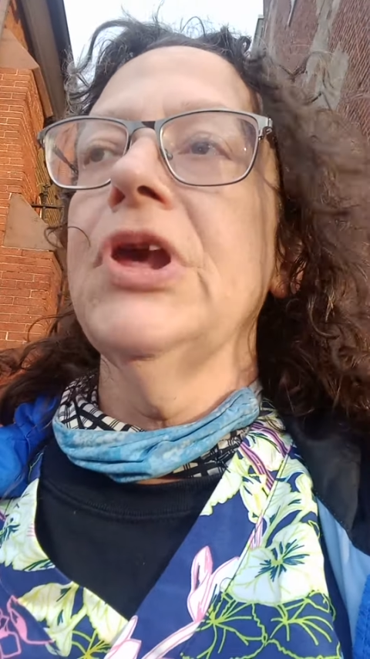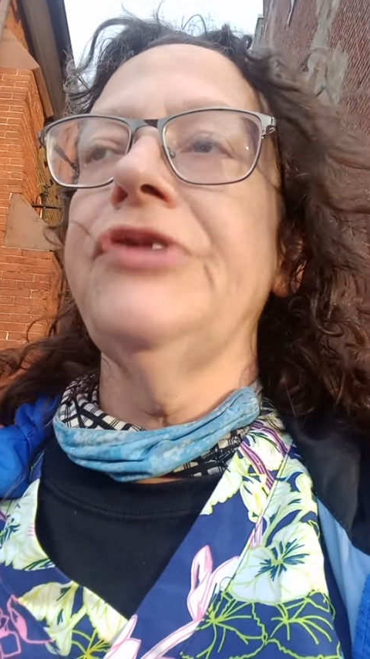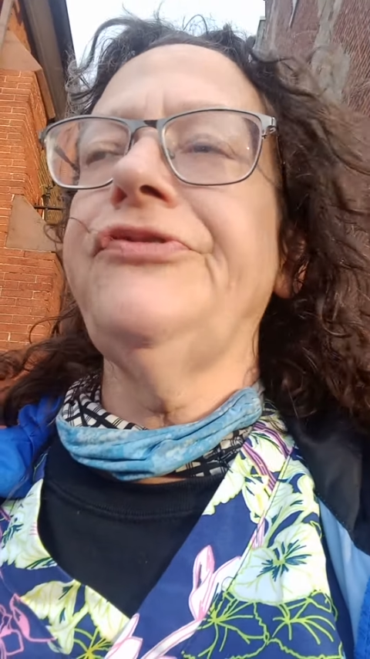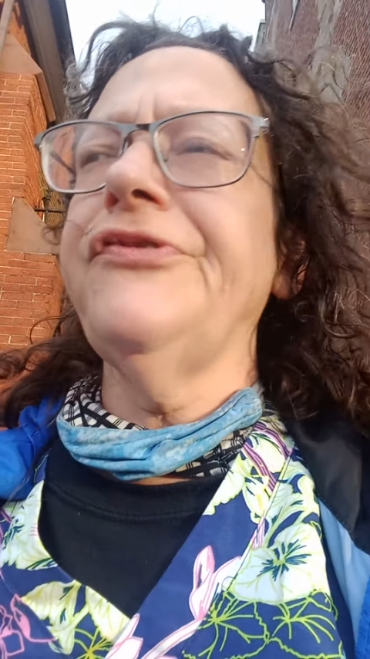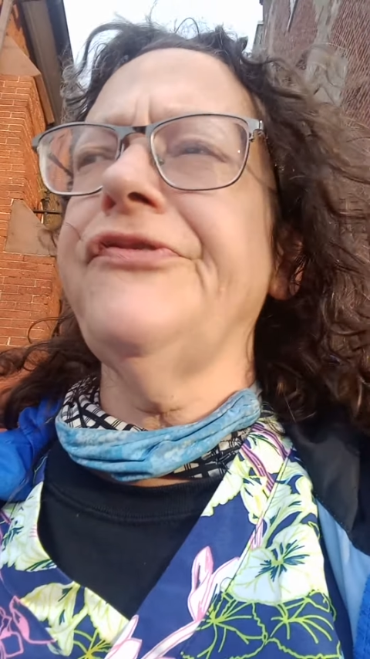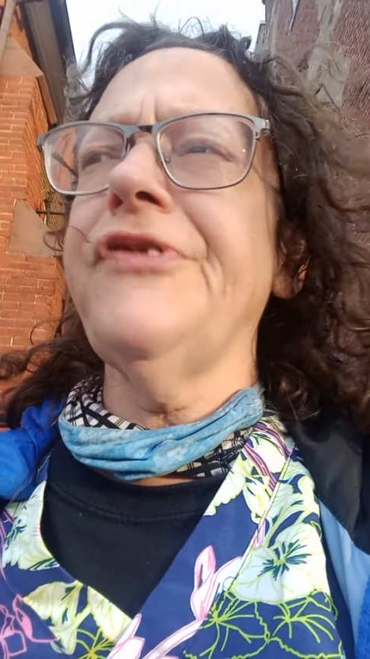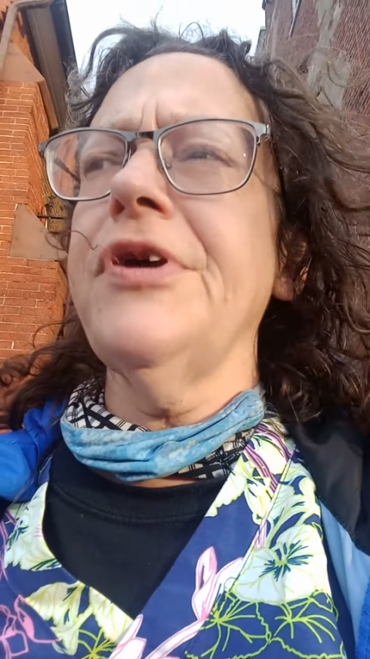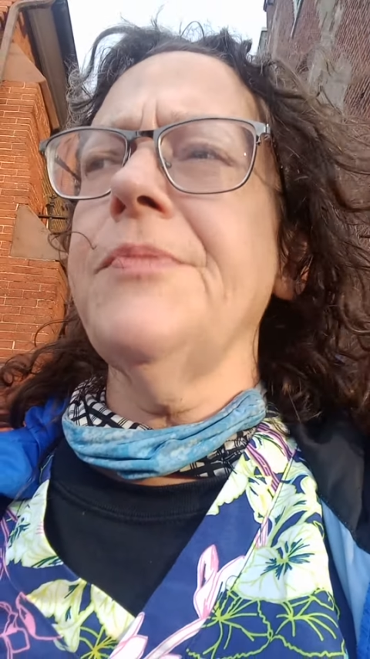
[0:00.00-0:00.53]

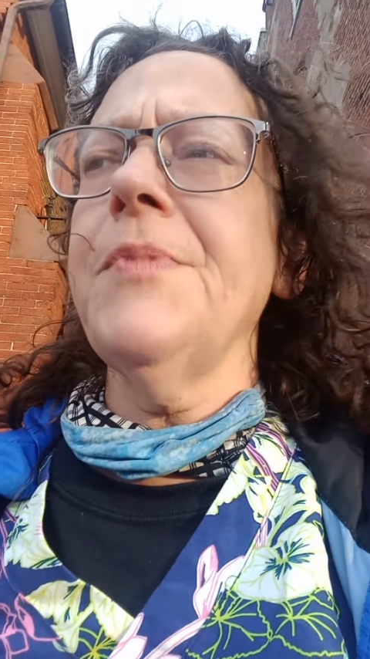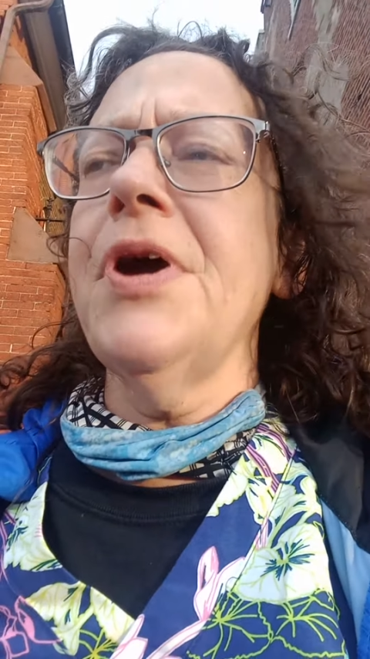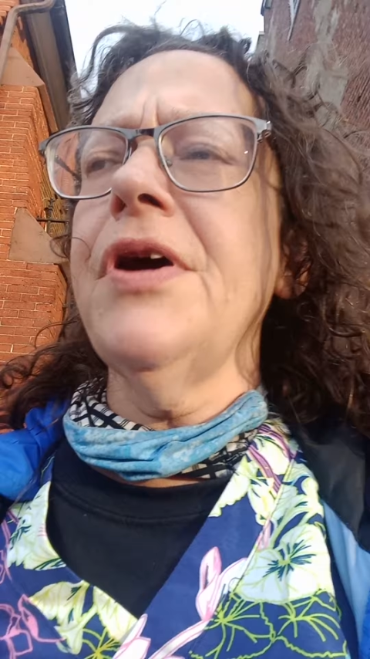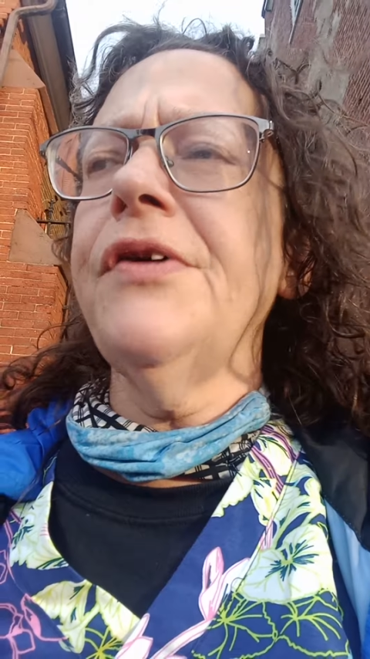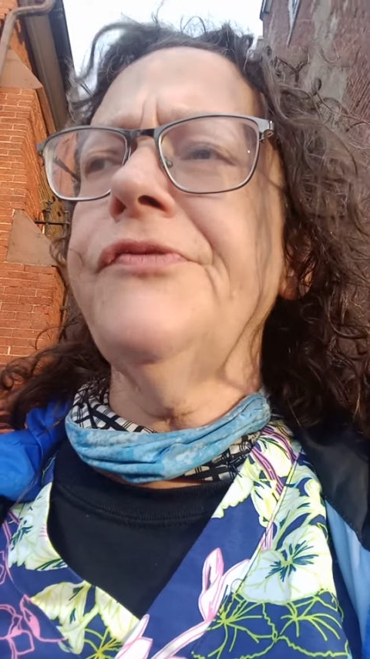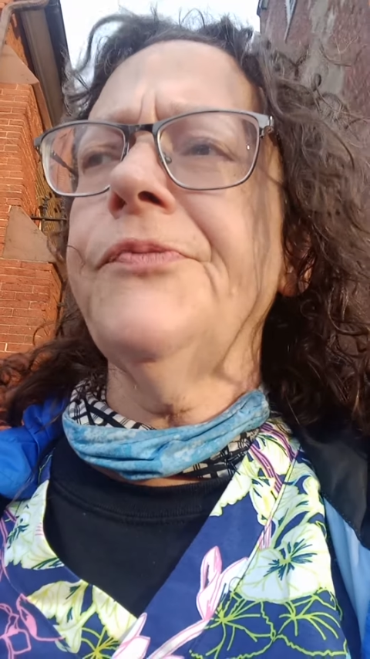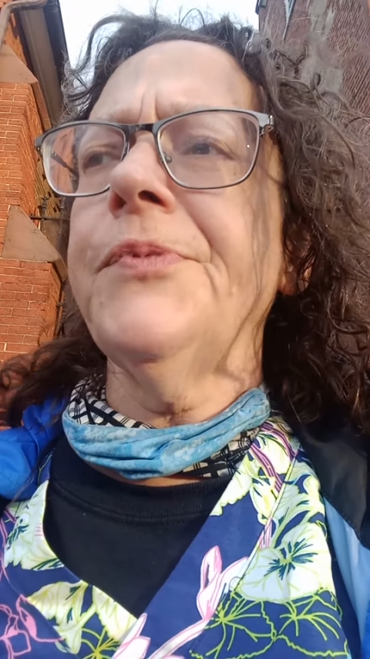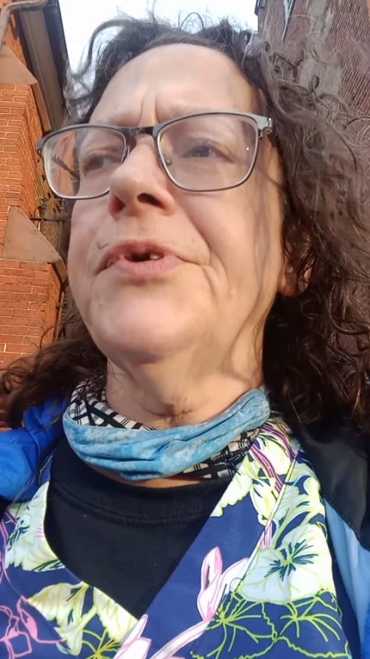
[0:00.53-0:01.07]
Just like my
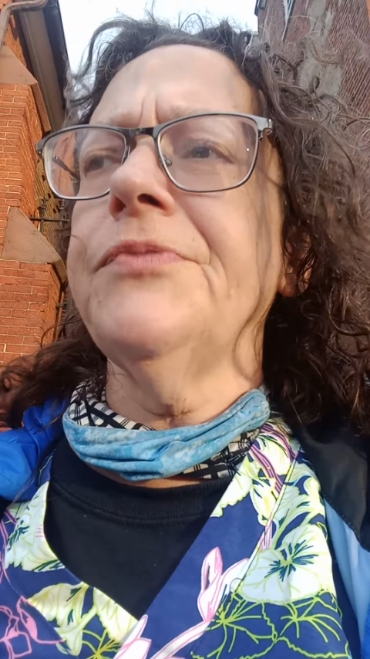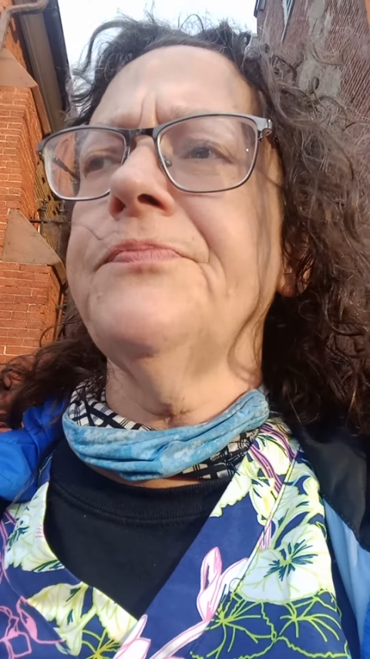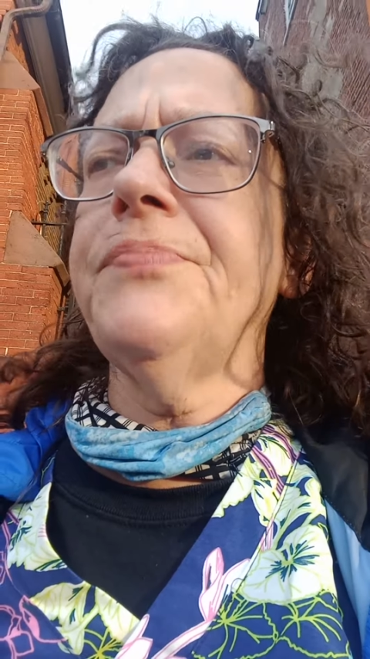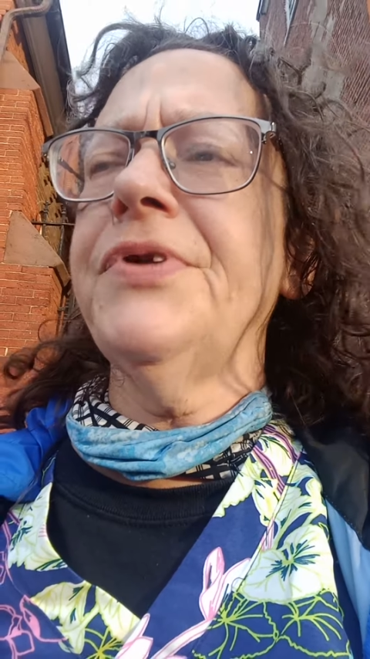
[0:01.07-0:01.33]
husband,